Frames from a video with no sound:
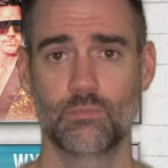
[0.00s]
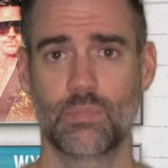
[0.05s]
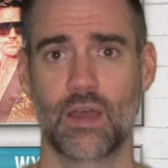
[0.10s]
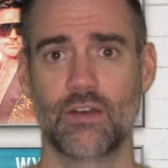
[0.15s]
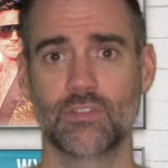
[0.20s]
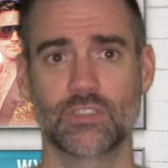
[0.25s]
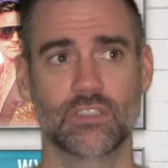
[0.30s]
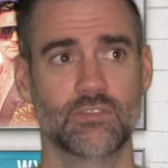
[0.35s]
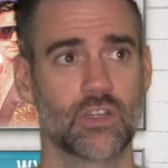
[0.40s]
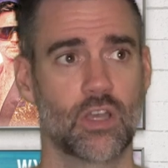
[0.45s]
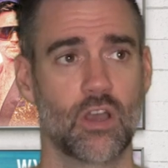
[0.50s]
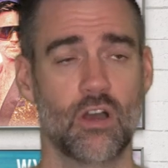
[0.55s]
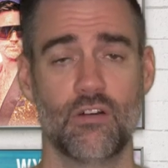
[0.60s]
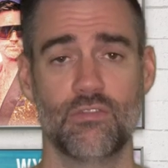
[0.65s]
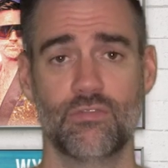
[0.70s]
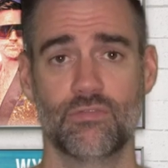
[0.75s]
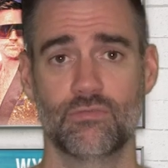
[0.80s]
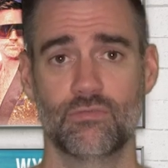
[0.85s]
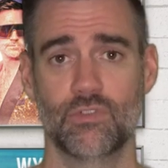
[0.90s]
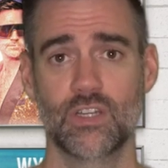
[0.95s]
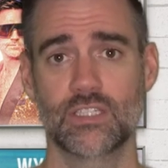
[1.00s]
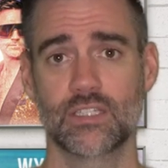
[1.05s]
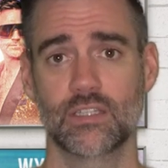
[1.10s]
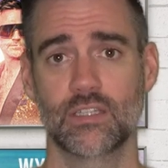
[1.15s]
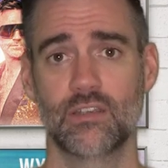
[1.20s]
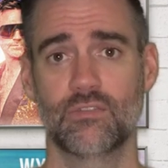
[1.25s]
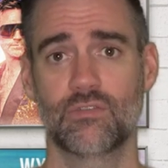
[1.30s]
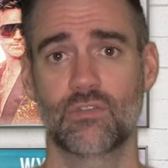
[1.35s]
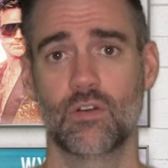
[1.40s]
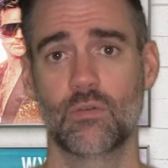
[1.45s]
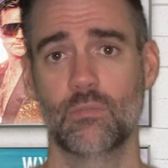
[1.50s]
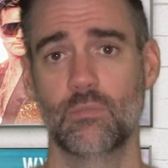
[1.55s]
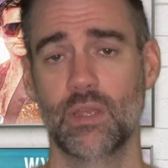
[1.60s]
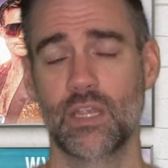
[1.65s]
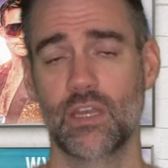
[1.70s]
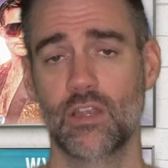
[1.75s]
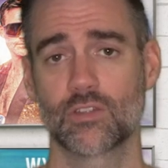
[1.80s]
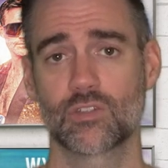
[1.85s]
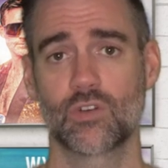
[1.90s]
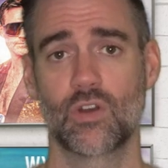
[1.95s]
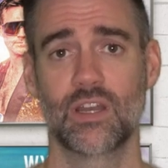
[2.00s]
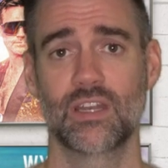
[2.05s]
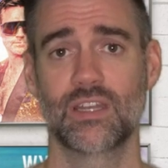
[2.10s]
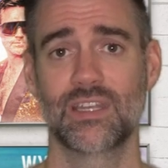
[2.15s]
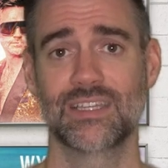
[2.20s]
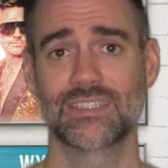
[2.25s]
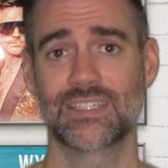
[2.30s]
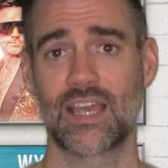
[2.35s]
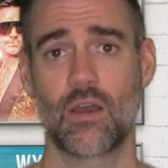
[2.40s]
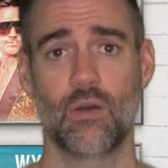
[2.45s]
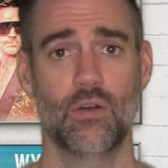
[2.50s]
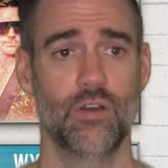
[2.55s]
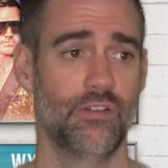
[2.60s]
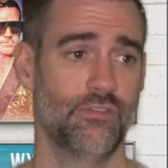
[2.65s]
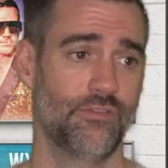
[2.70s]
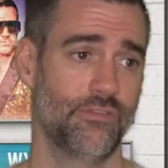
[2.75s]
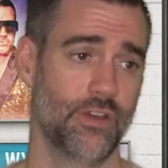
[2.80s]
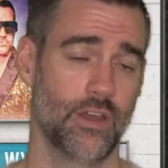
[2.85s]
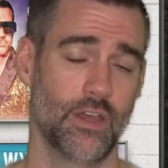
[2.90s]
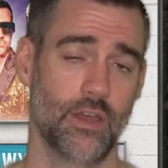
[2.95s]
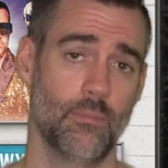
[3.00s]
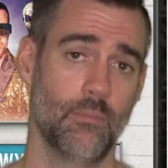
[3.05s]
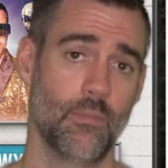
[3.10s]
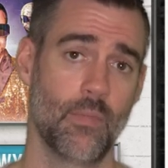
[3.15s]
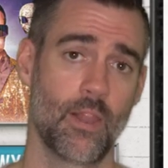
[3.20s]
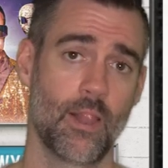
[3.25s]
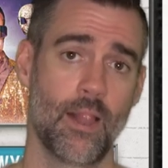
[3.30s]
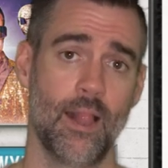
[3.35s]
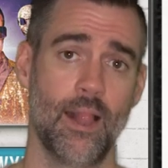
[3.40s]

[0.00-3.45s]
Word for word: Pavel Sivakov recently from Ineos Grenadiers out of um,